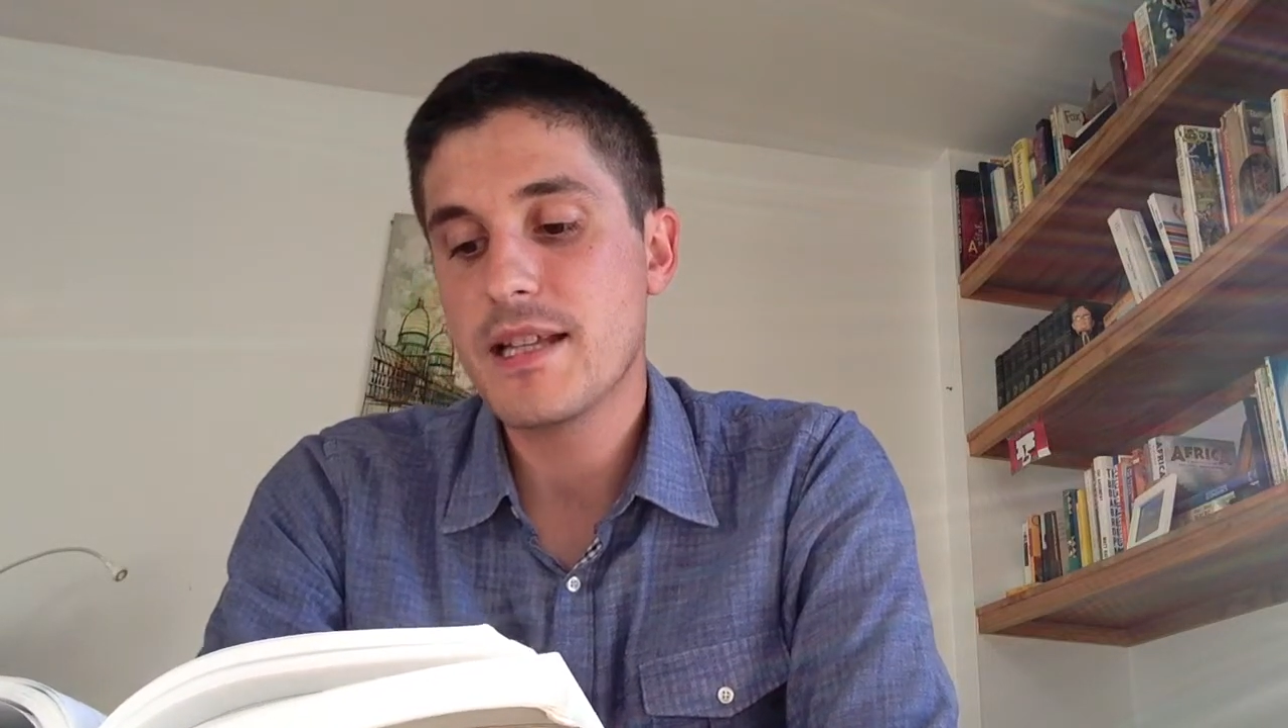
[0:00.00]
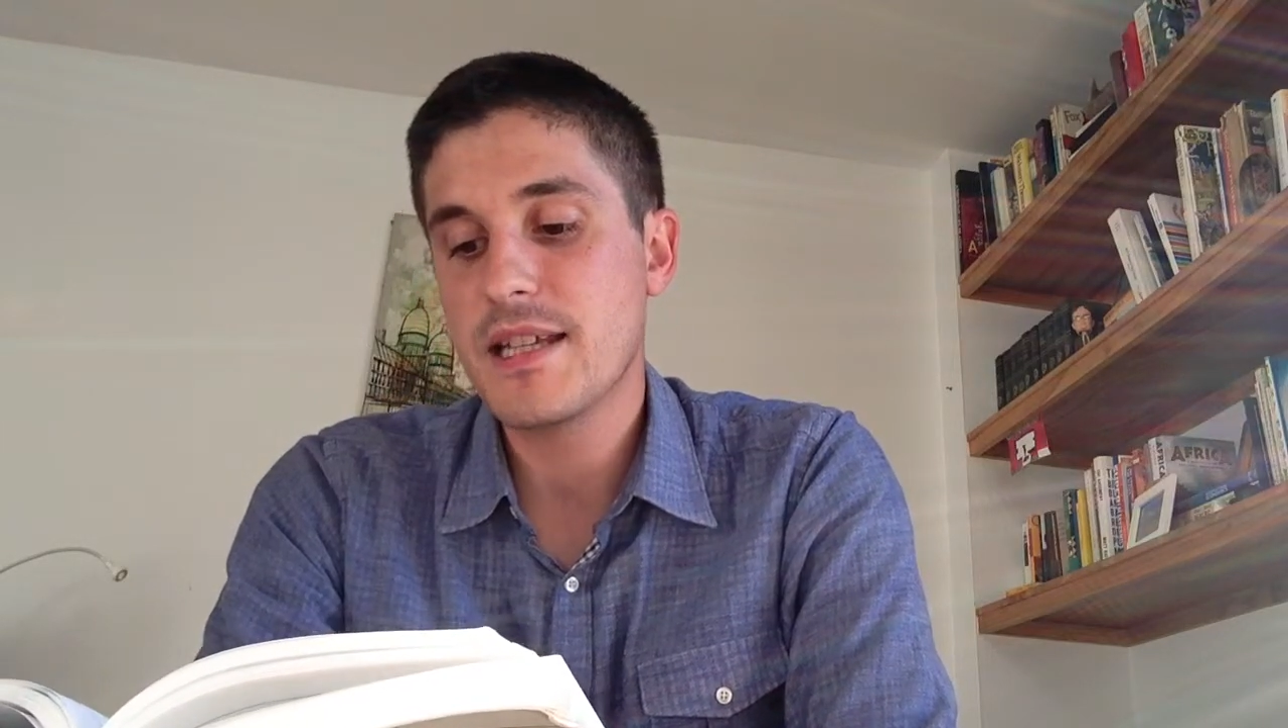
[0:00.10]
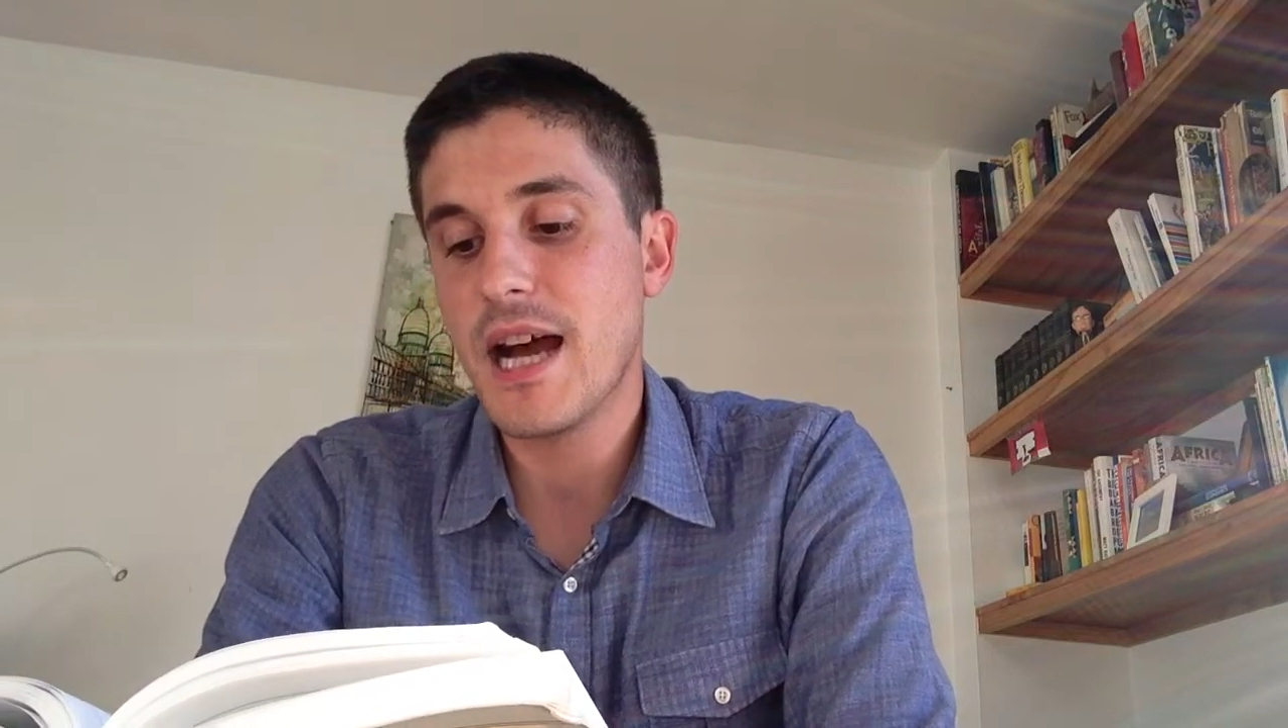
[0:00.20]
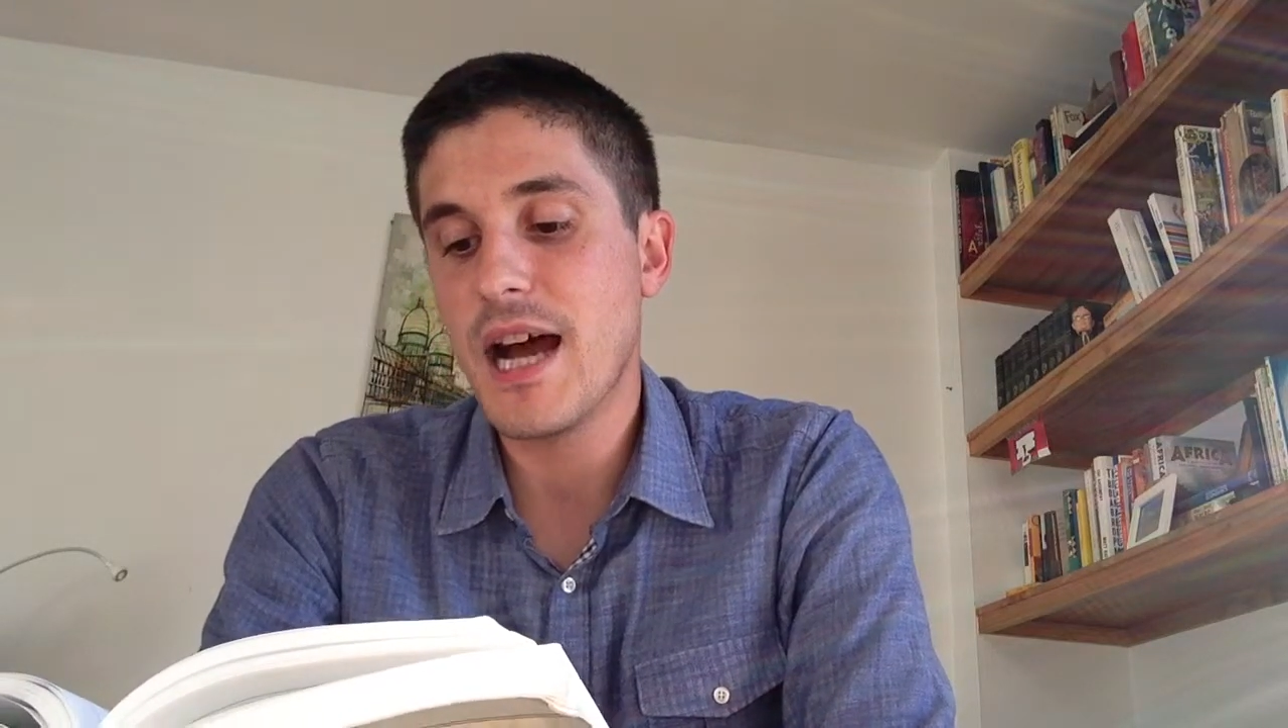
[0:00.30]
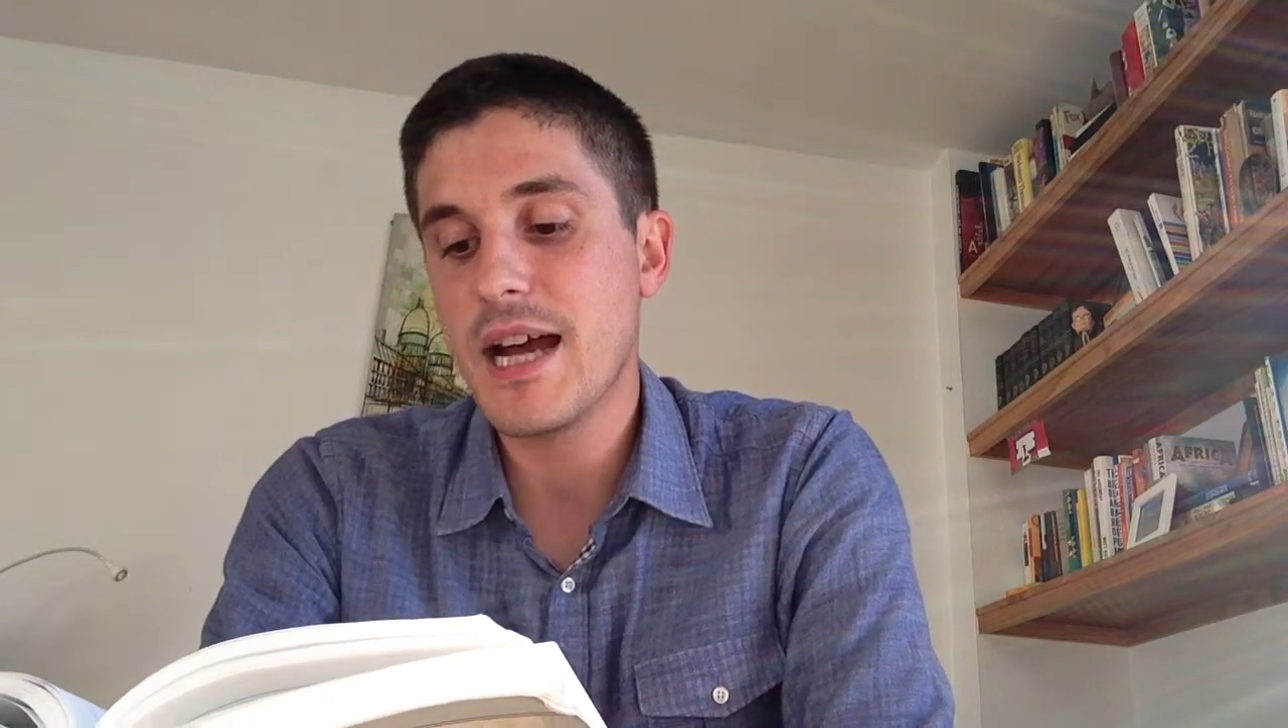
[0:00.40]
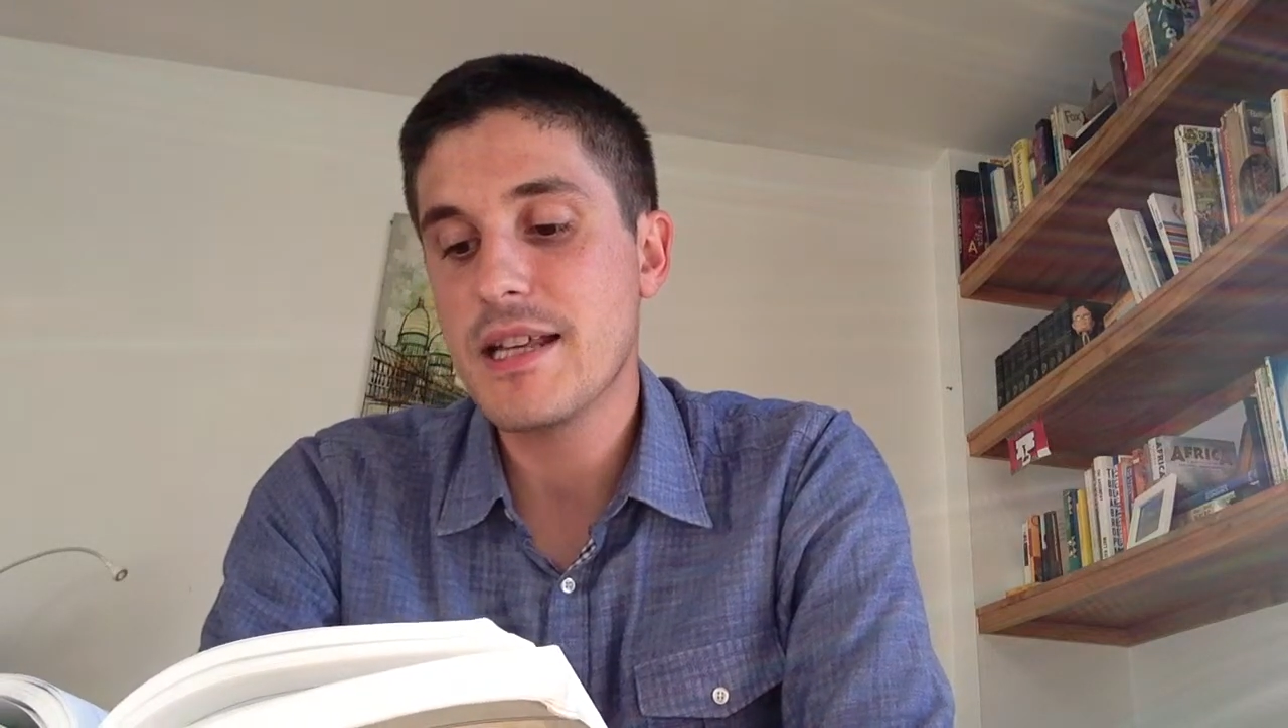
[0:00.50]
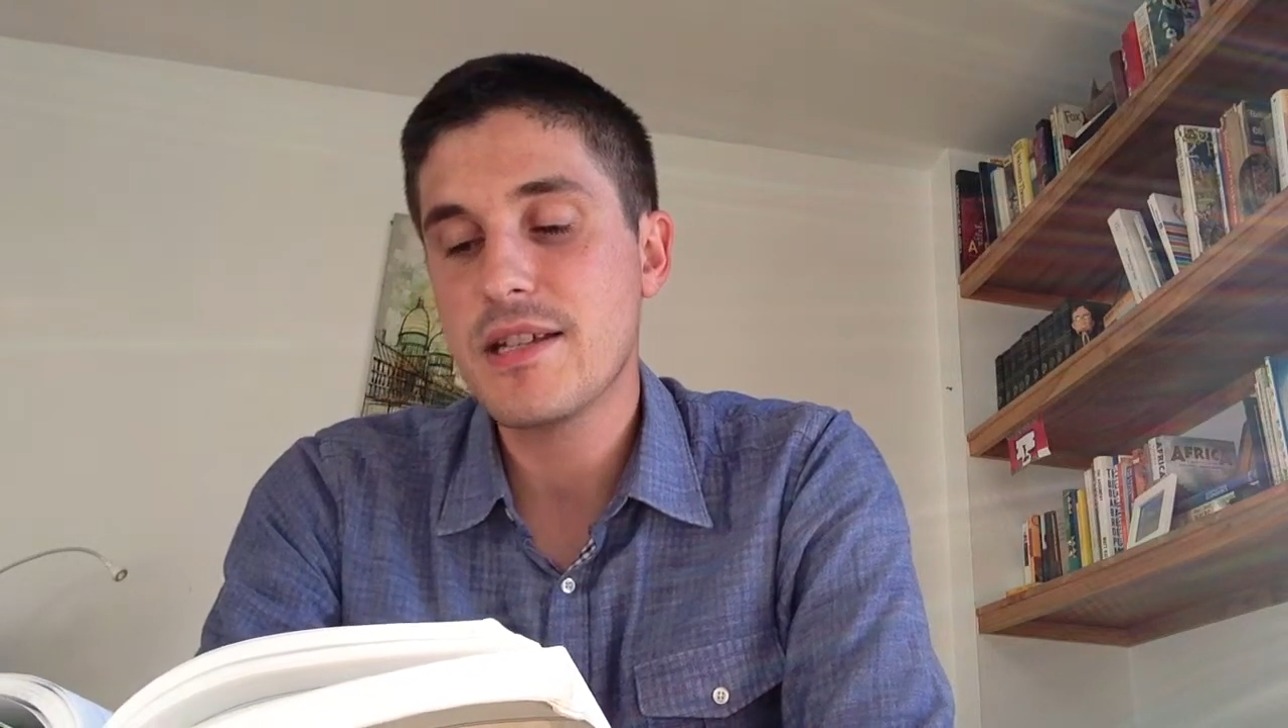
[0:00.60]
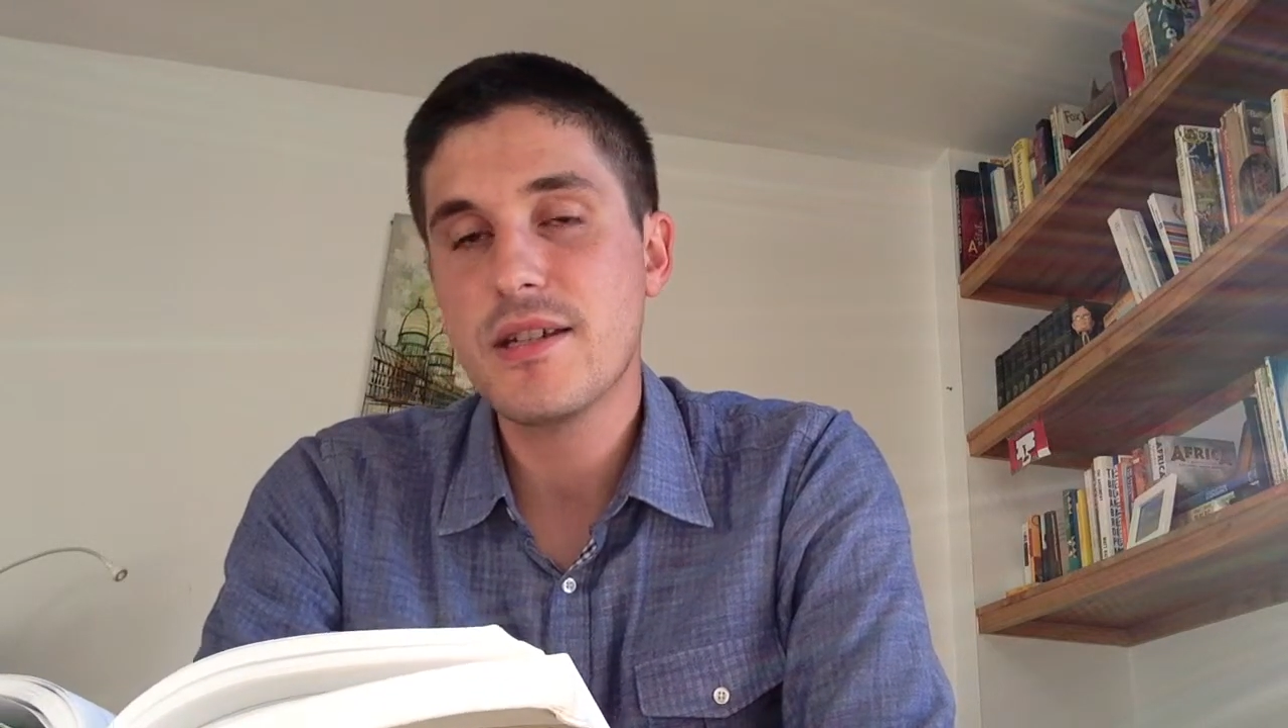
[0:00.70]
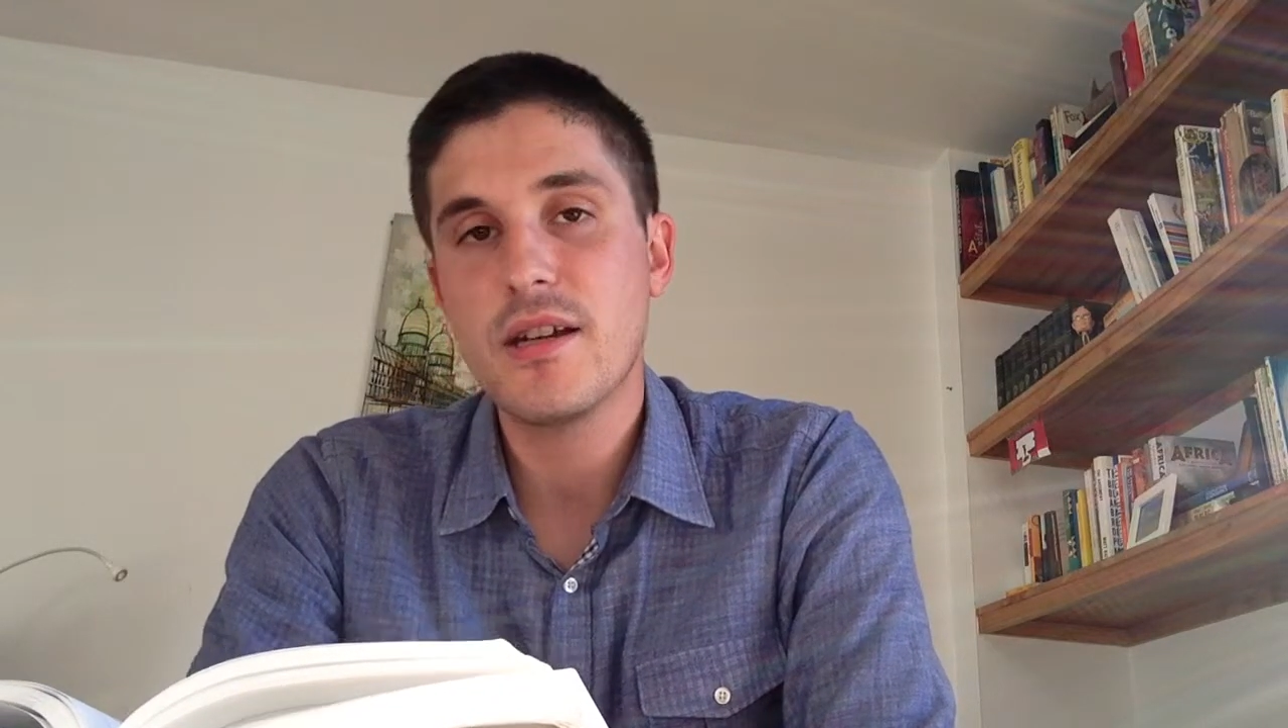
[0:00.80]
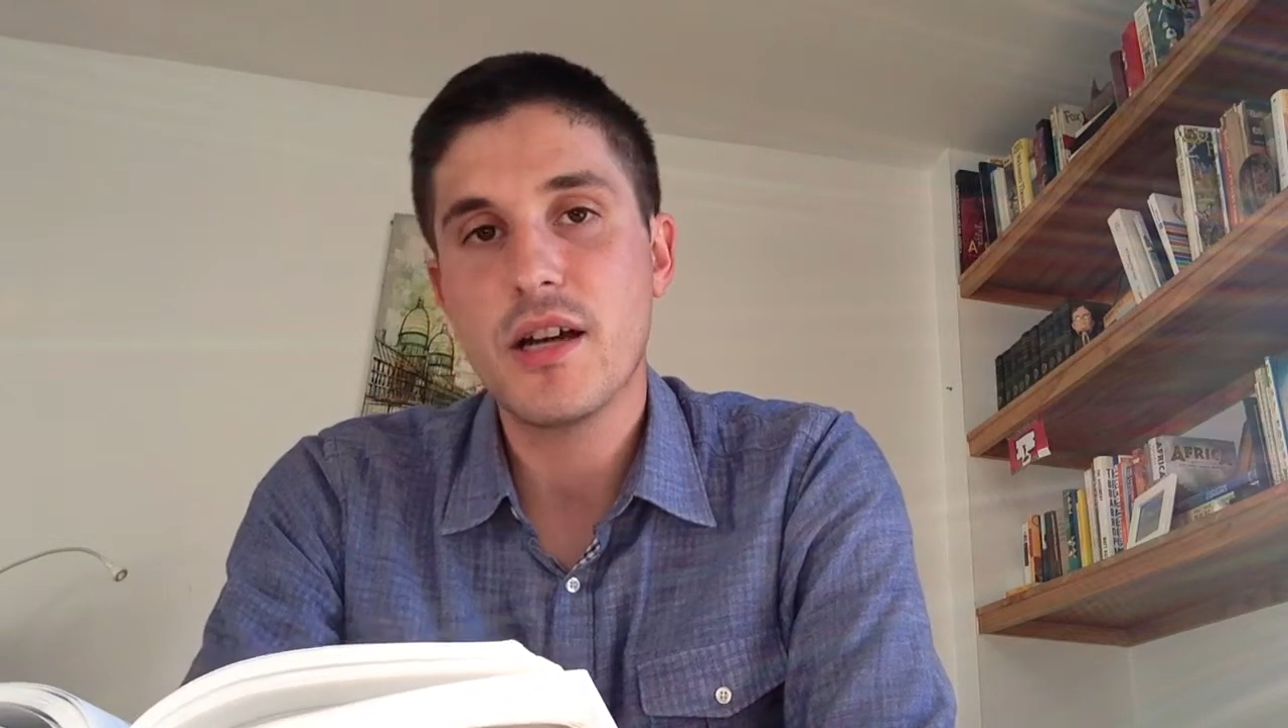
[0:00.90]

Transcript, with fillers: sides